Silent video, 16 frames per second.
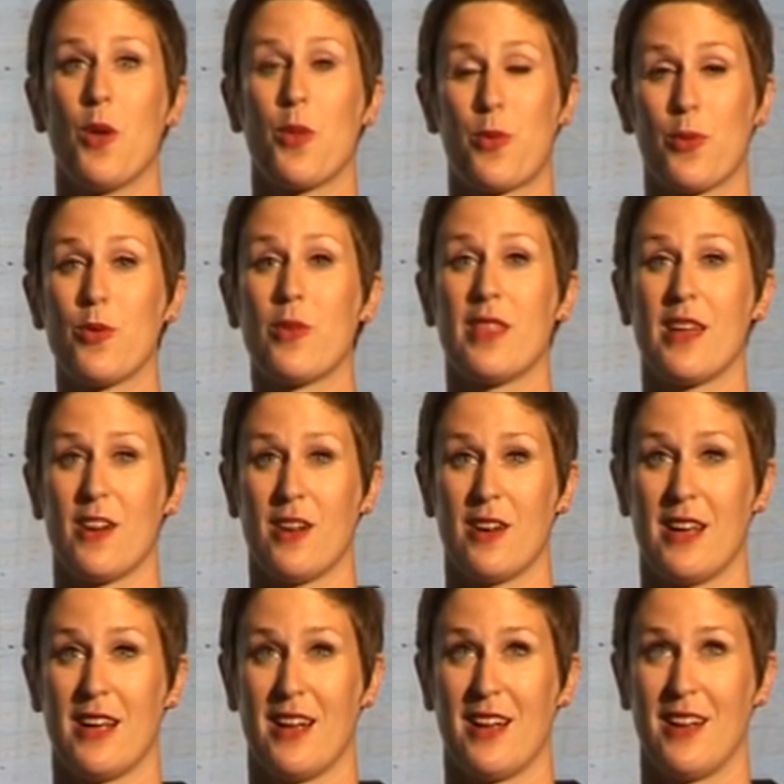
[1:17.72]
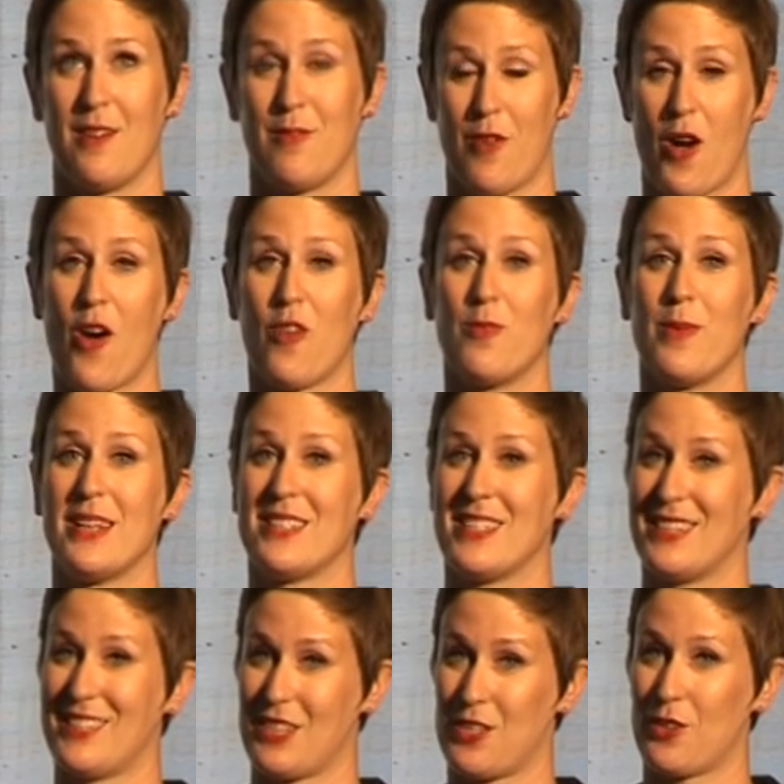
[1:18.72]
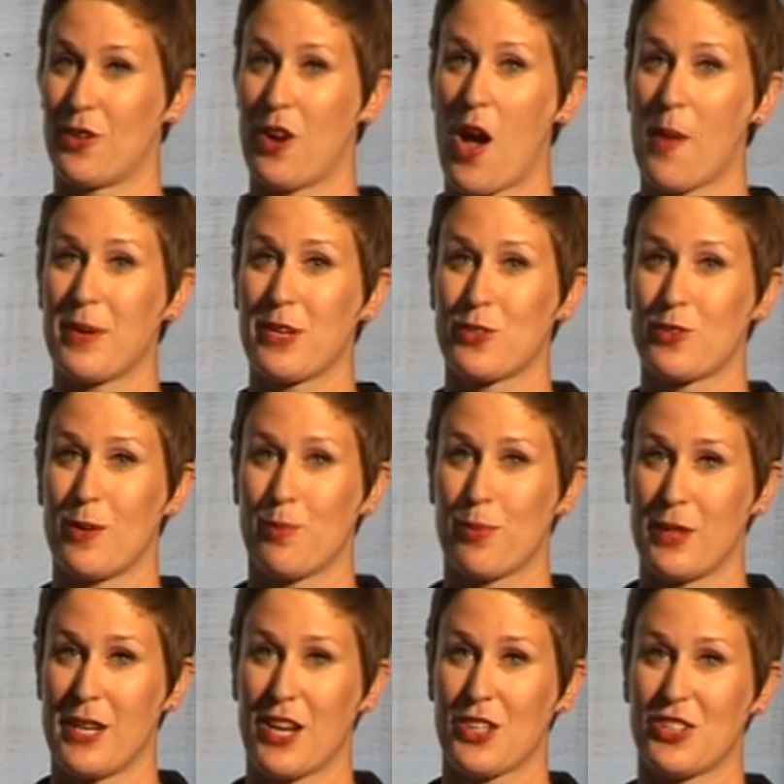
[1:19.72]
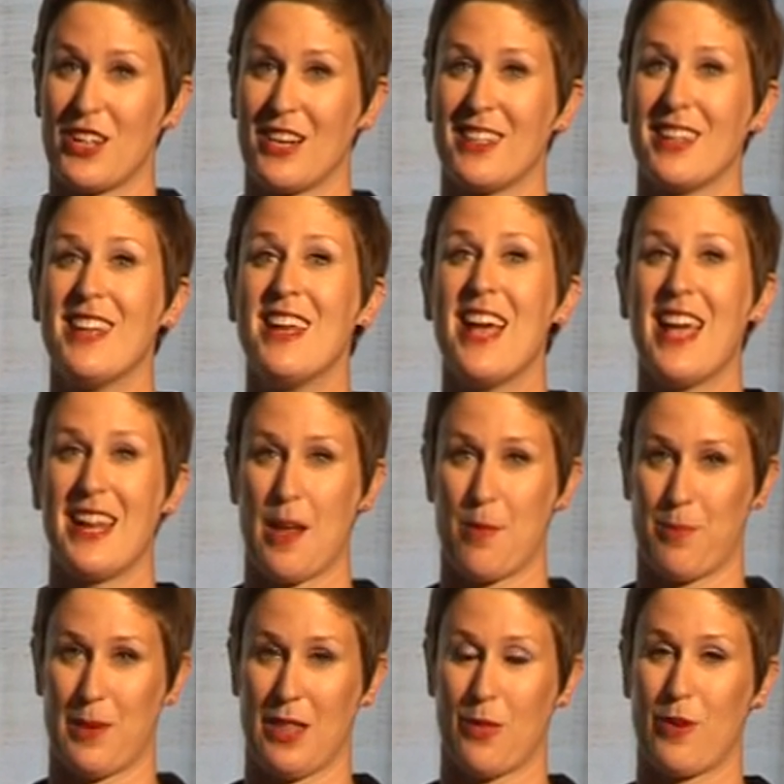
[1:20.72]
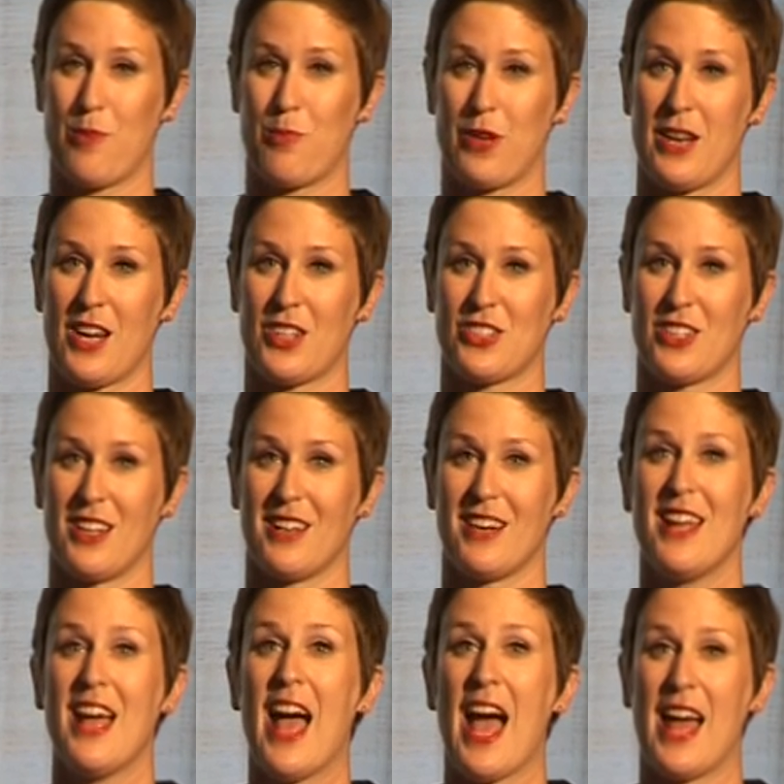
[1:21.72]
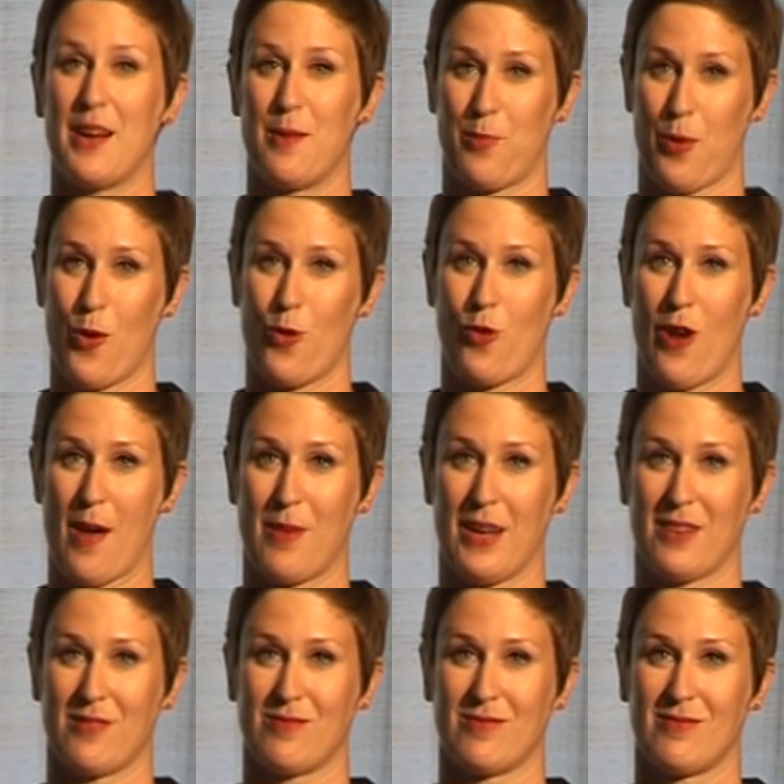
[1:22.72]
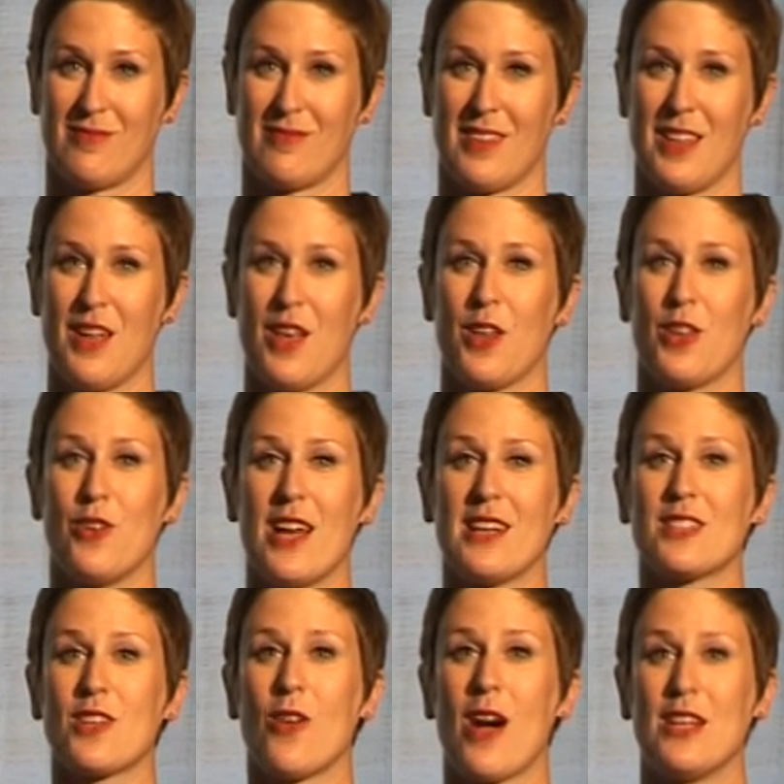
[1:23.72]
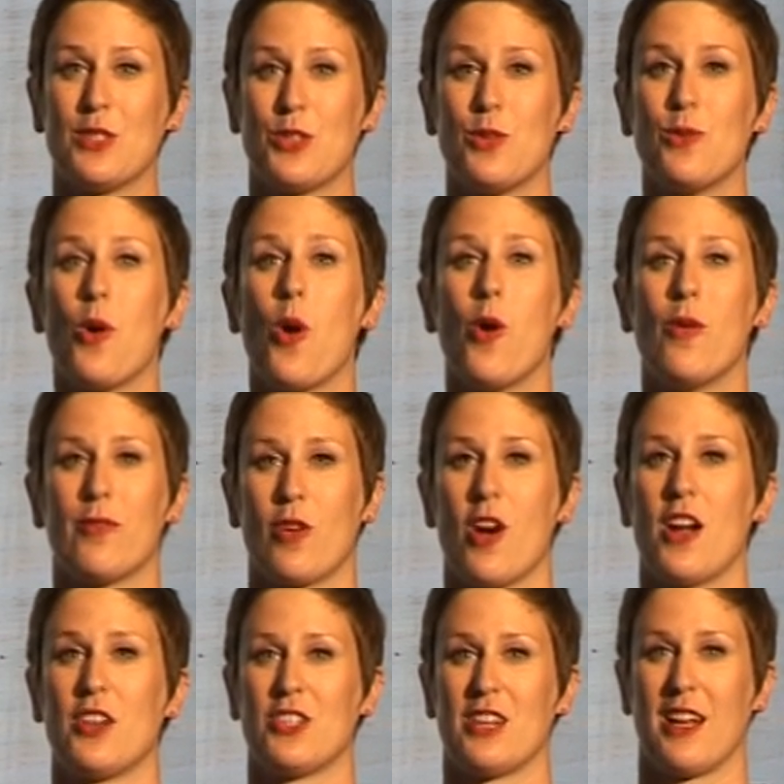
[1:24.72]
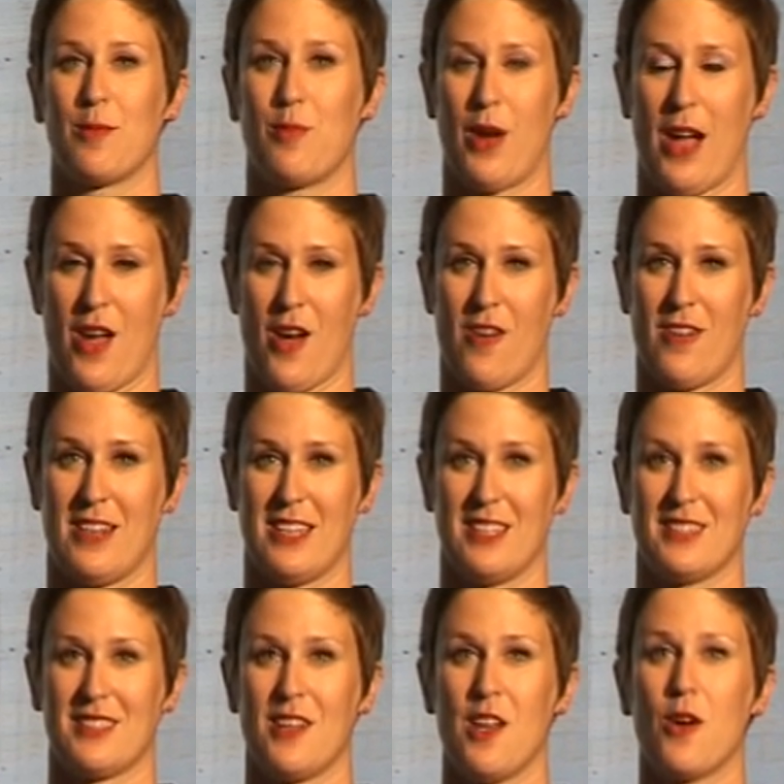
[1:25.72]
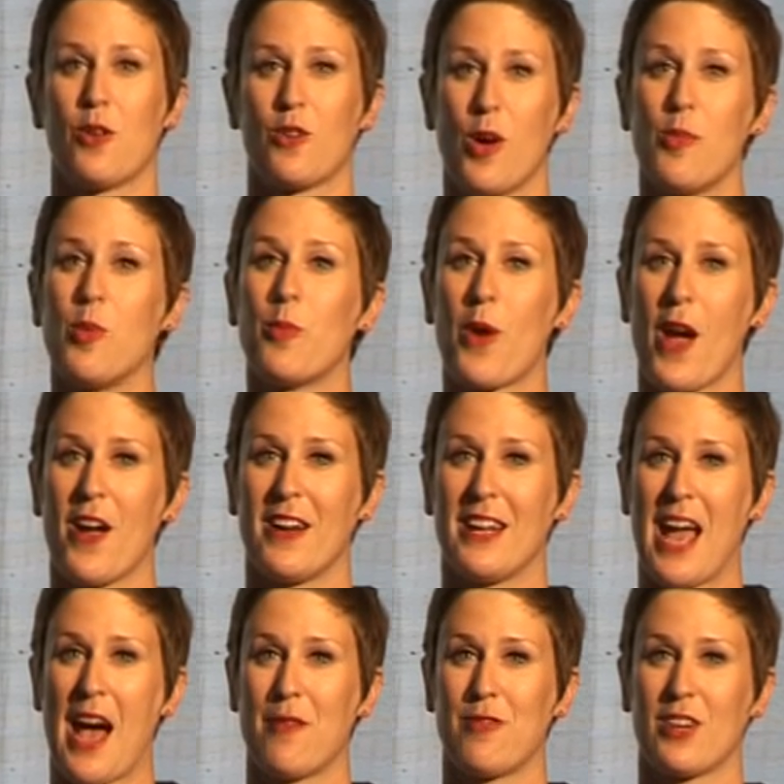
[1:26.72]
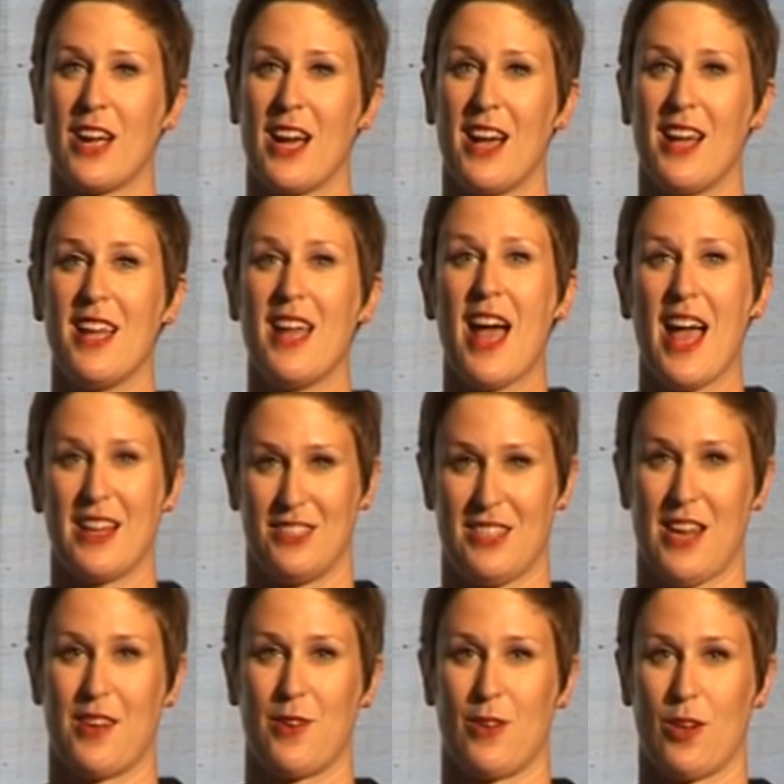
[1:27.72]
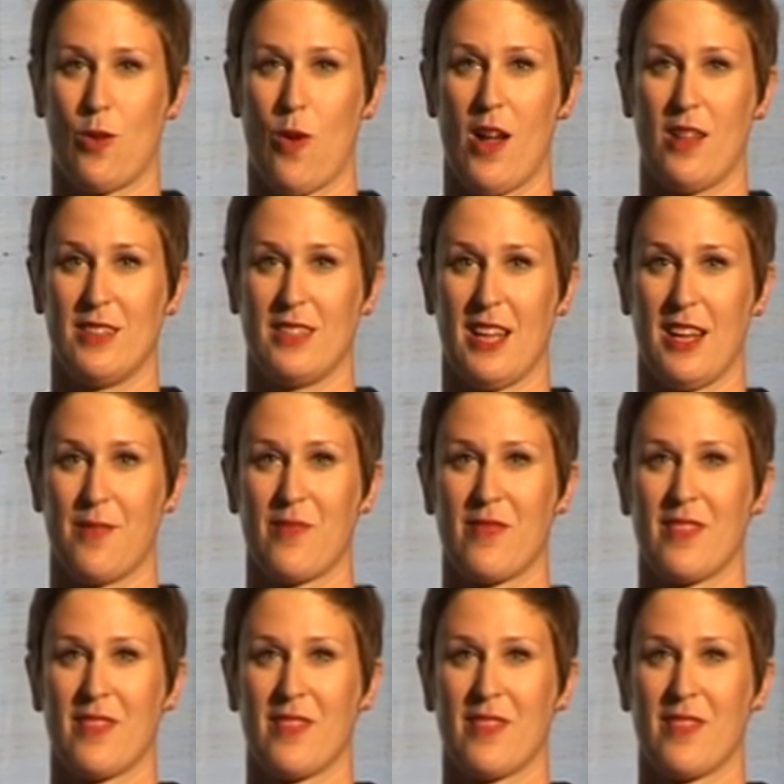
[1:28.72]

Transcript: through their involvement in digital comic strip production, in MP3 production, and in programming. UNESCO has two overarching priorities: Global Priority Africa and gender equality.